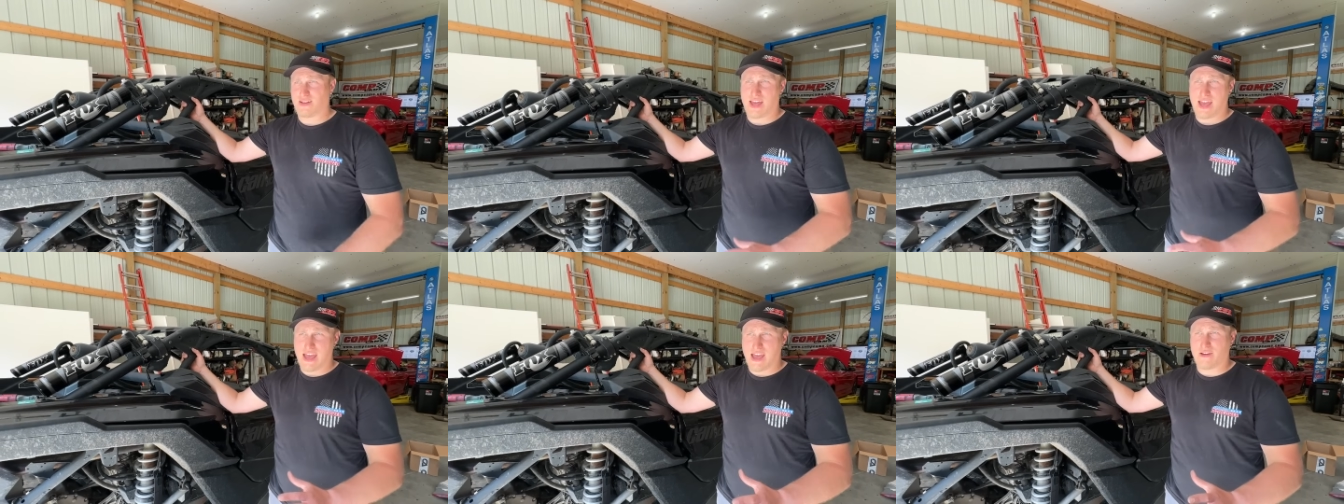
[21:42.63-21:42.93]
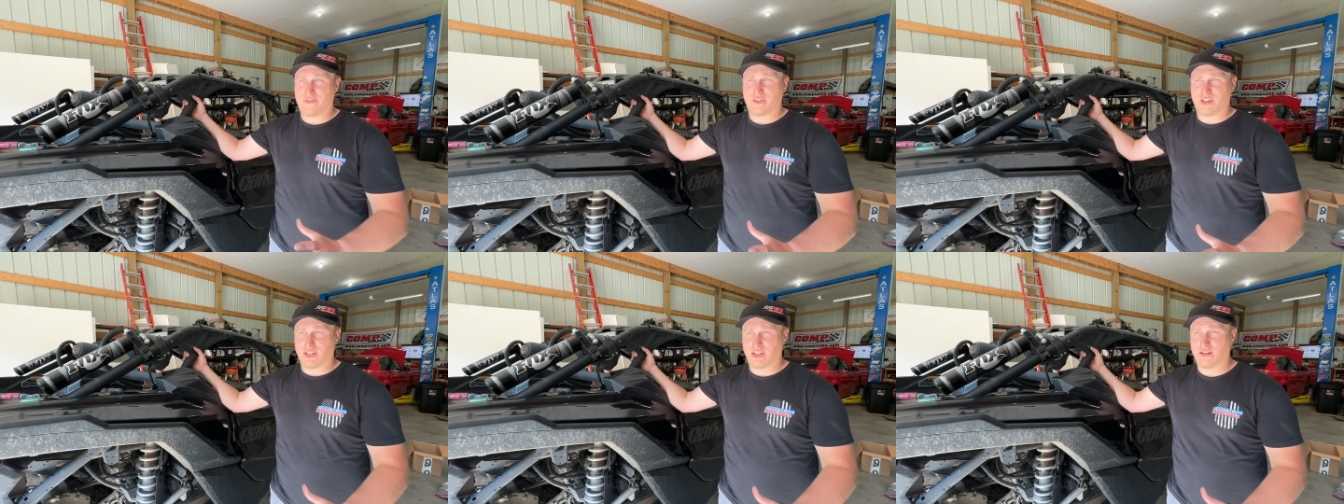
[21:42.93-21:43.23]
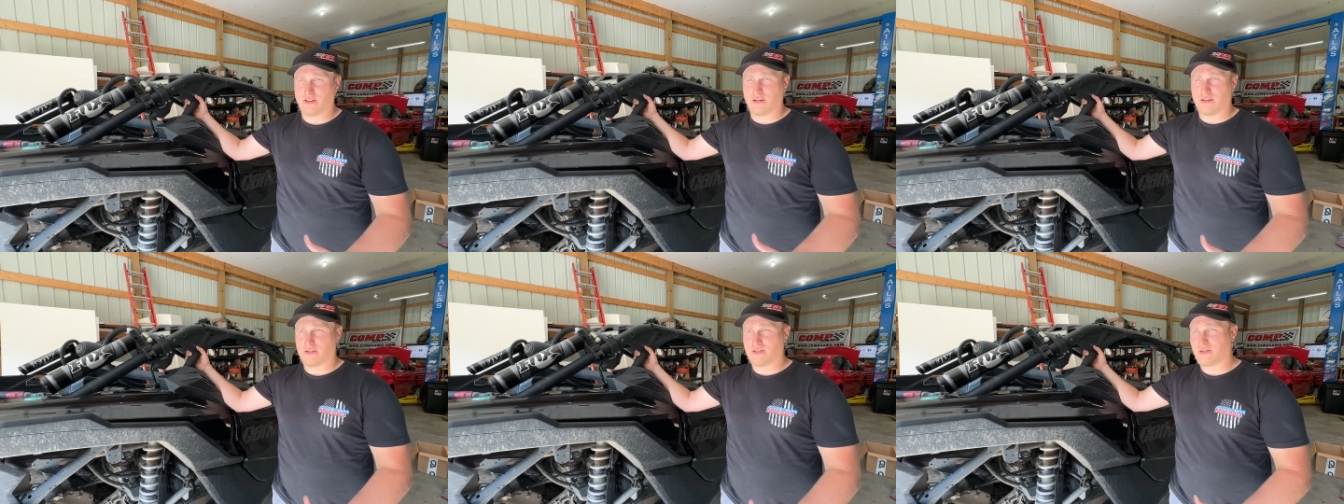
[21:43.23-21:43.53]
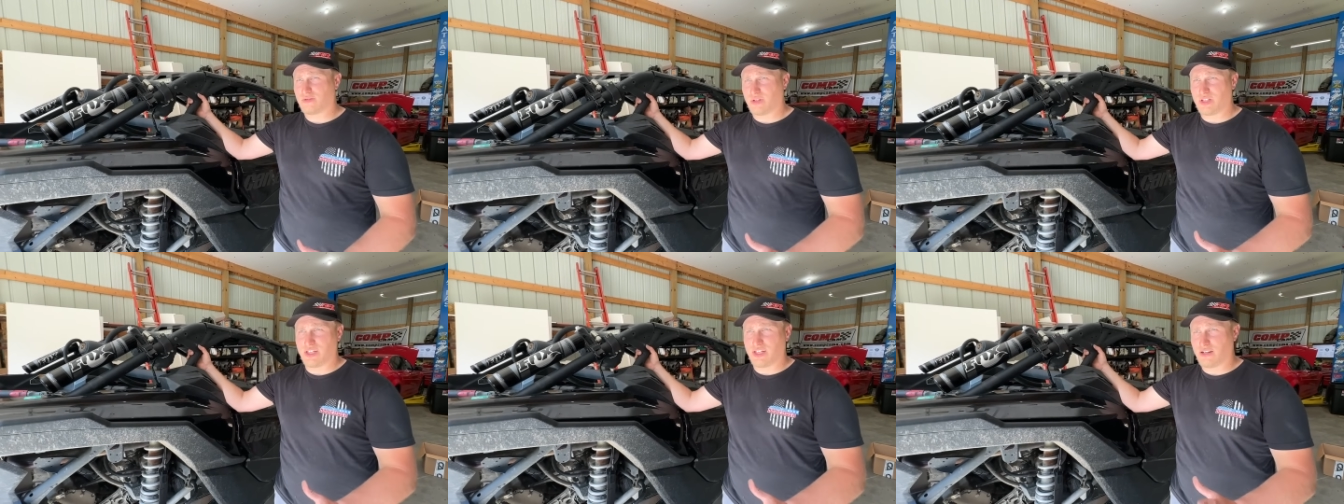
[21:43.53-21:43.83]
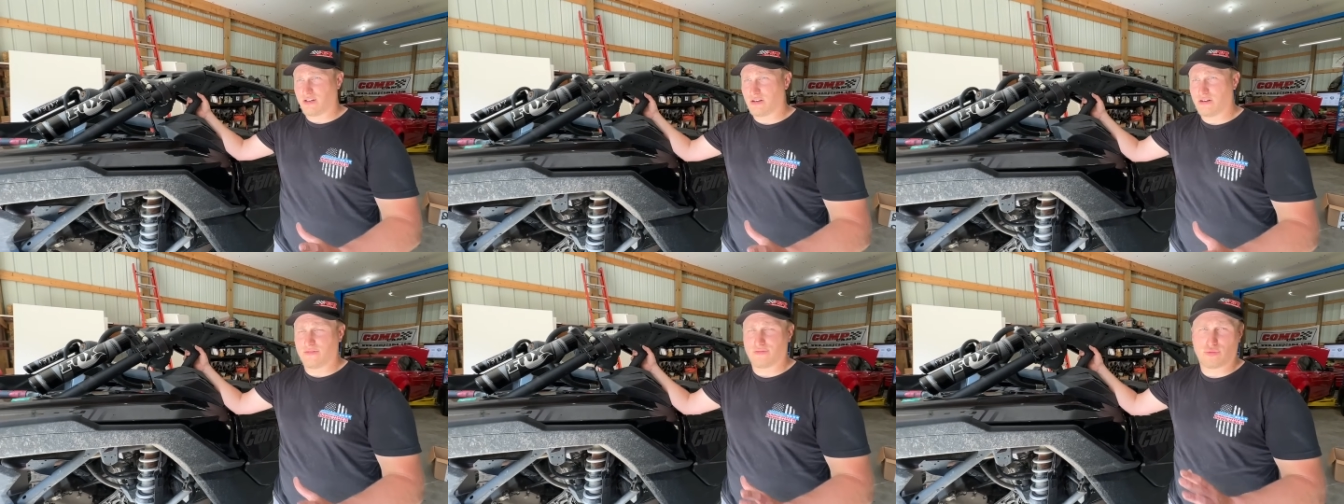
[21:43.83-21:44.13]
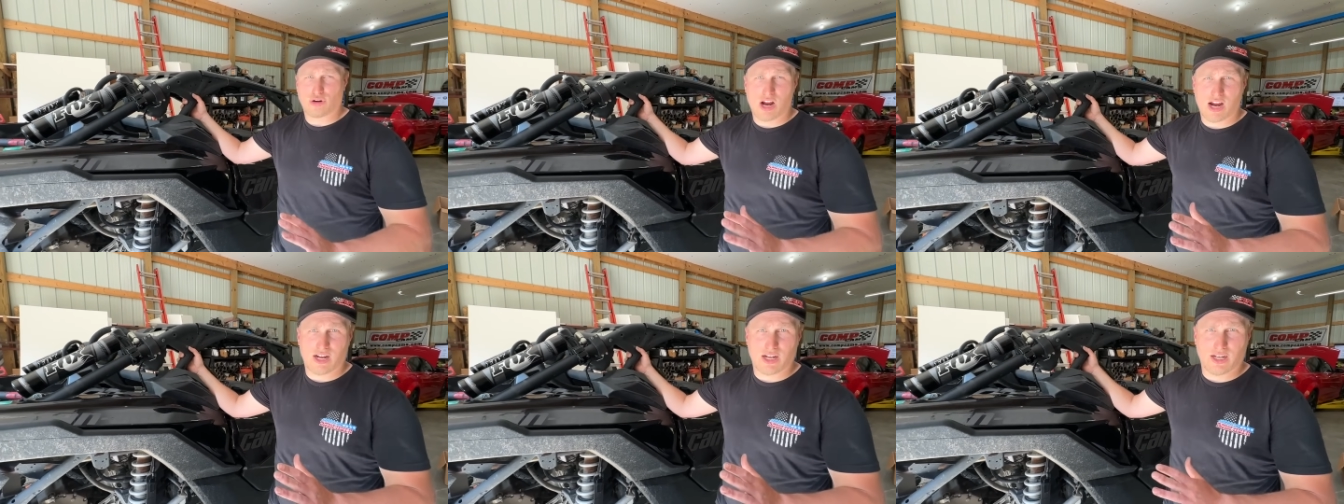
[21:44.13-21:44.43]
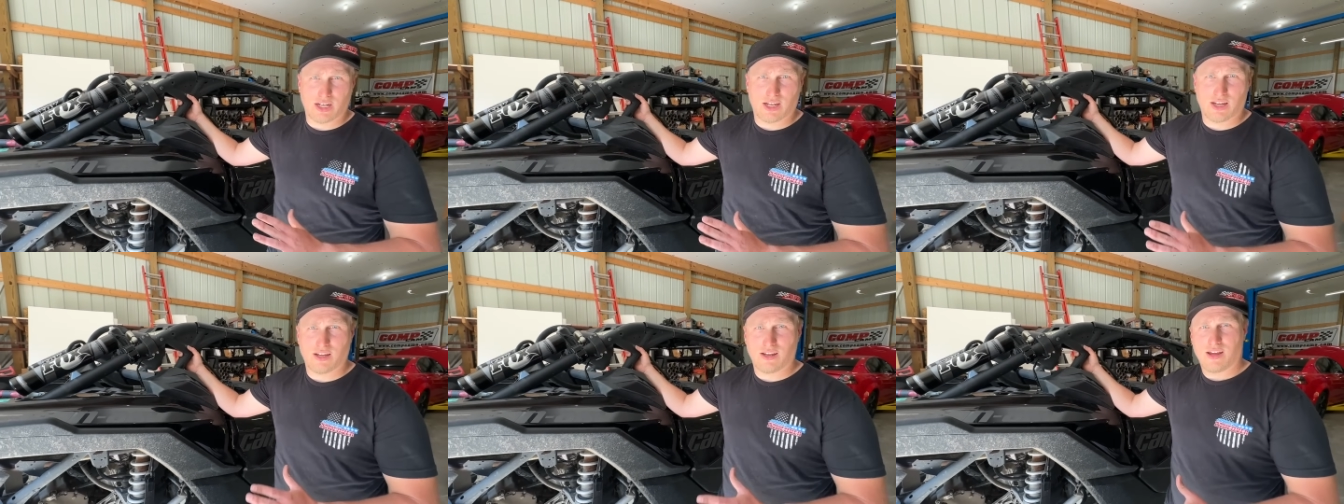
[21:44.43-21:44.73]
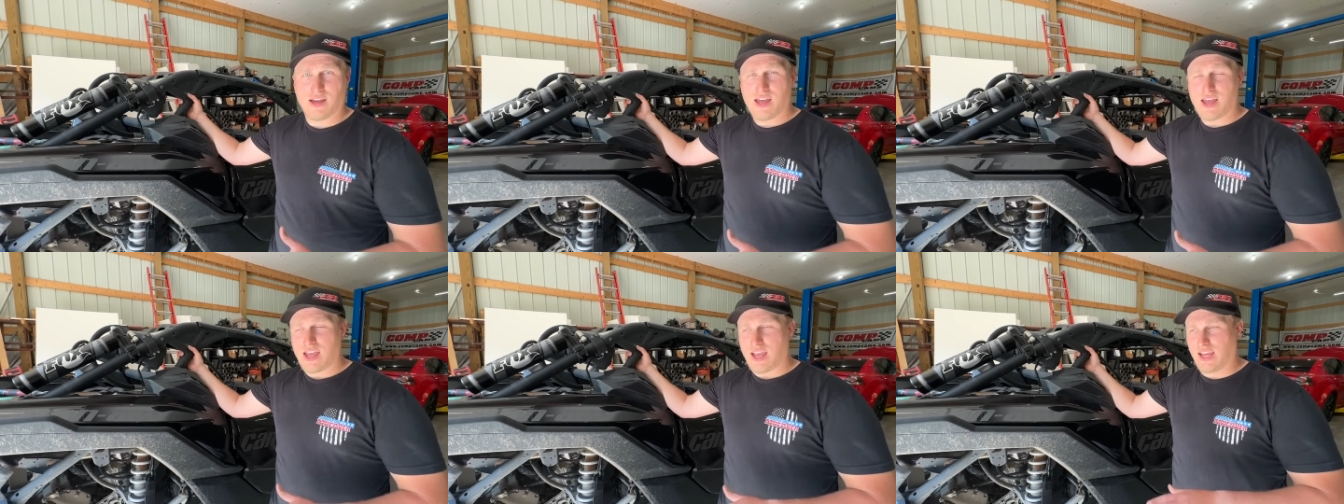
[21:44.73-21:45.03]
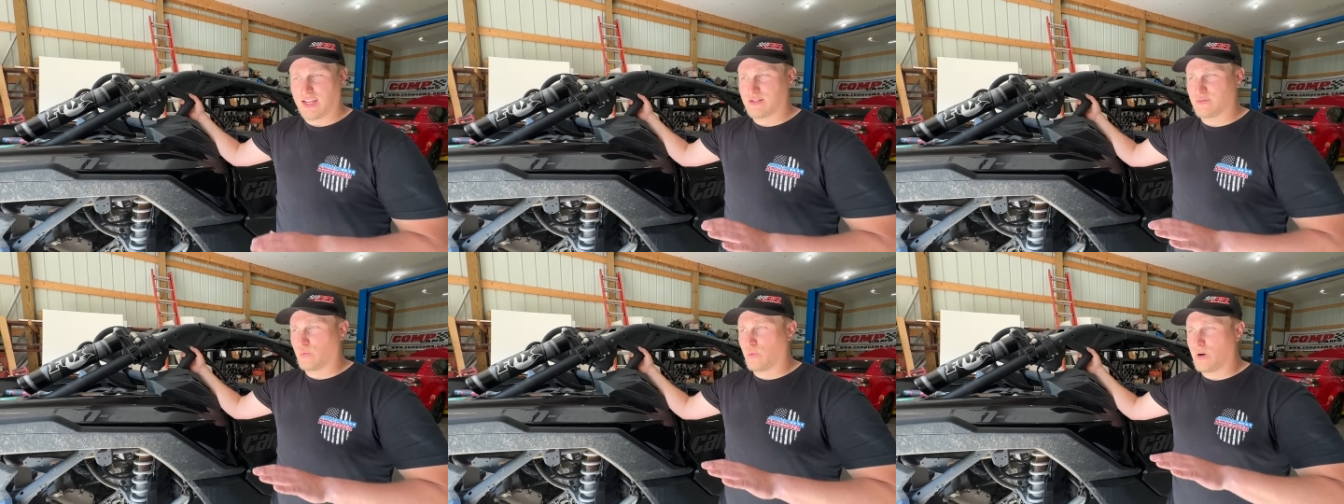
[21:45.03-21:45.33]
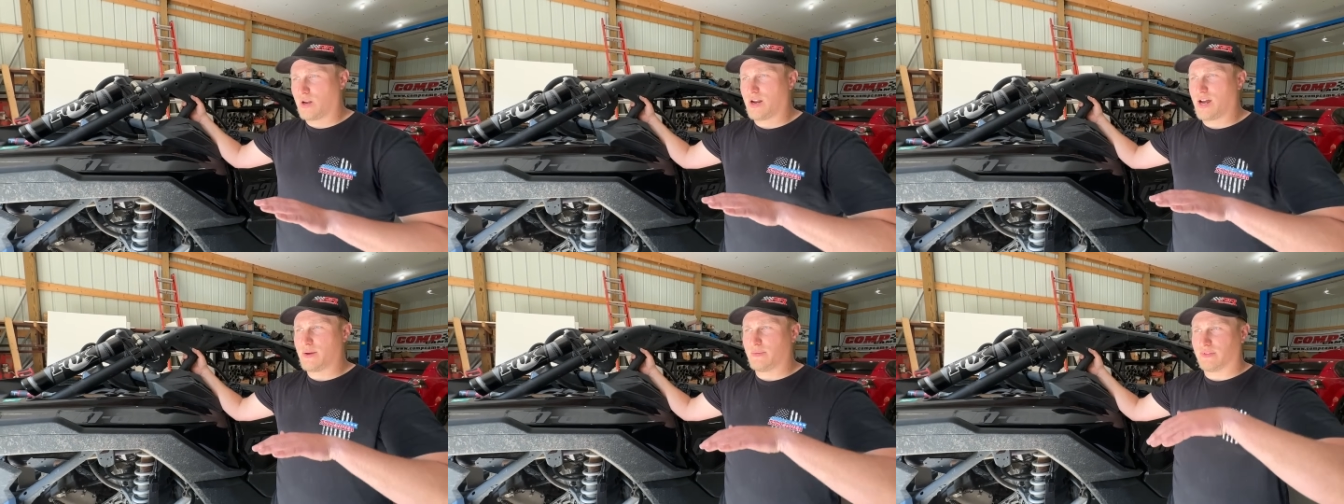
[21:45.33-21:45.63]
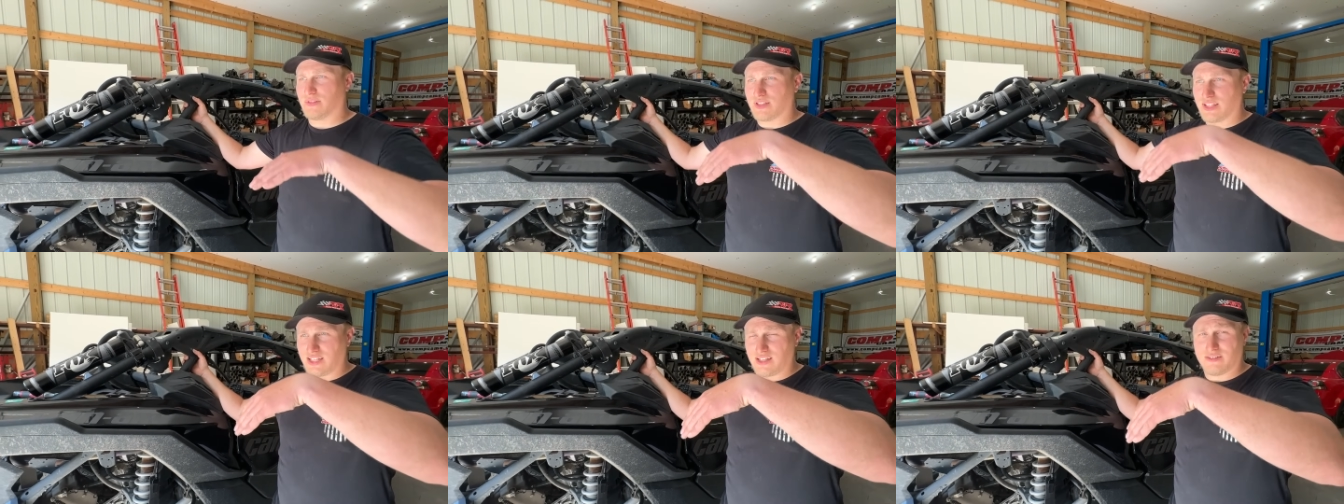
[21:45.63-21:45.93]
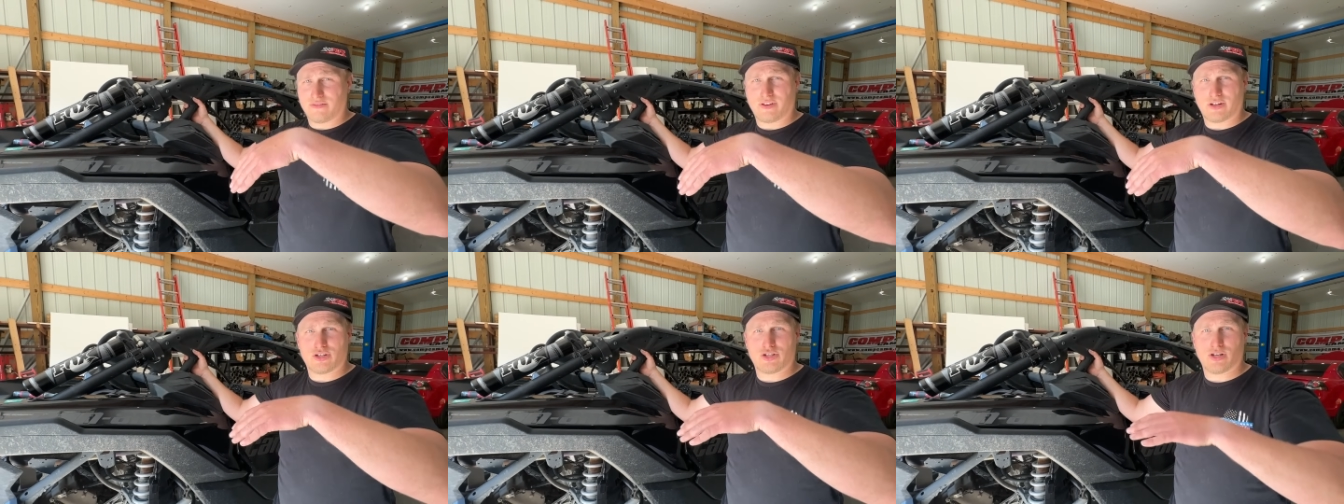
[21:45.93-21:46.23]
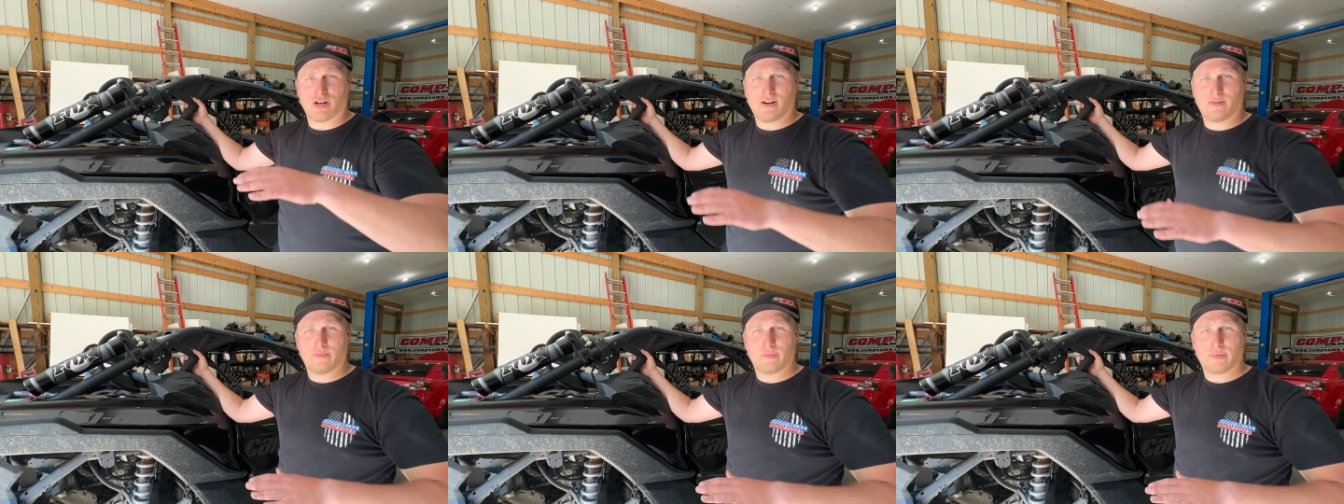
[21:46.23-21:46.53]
half a year to a year of riding it. It's when I leave a jump.